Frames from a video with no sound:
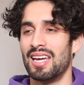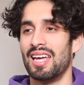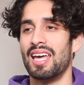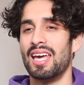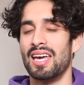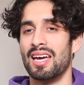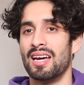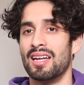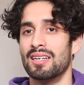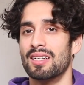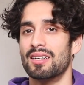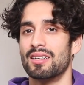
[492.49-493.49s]

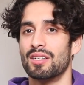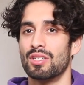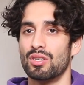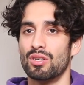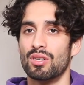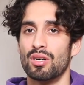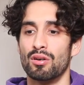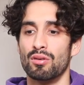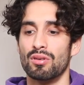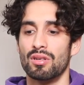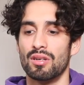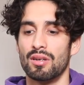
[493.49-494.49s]
And you
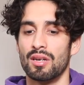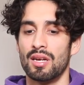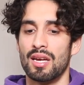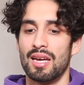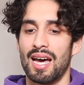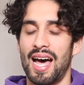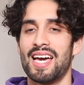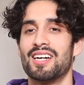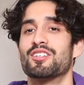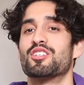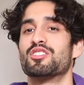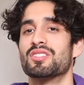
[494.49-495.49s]
know, I
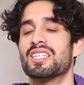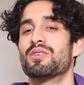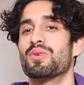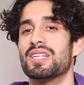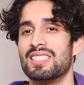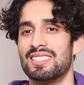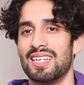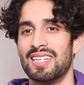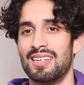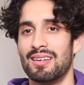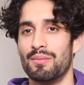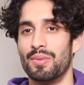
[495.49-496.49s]
understood it when he said
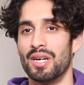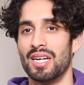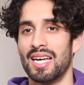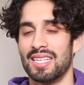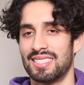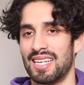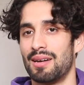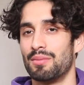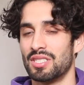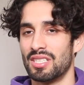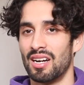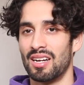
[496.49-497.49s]
it, but as time
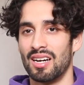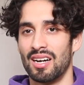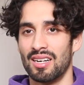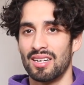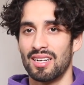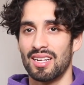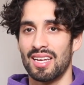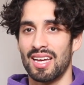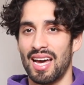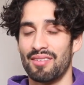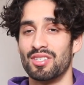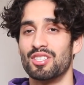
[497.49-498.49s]
has gone on,
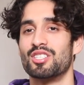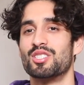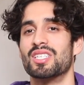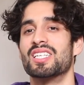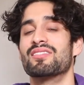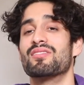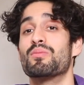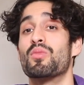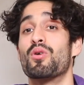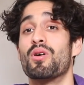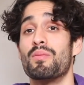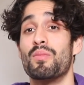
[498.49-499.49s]
I've understood it even
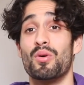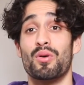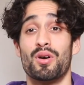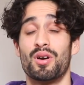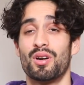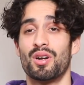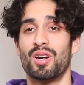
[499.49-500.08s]
more and more.